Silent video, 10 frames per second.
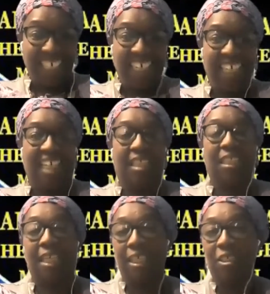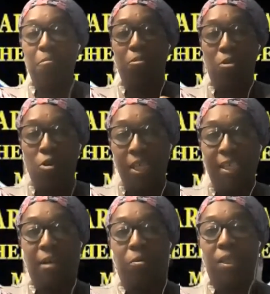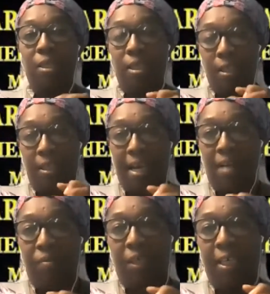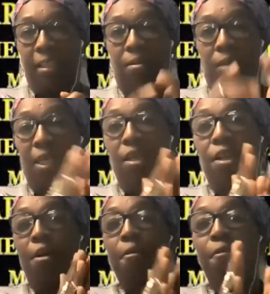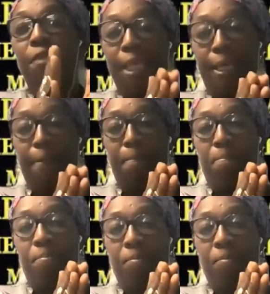And I think it's important that we navigate that in their theme.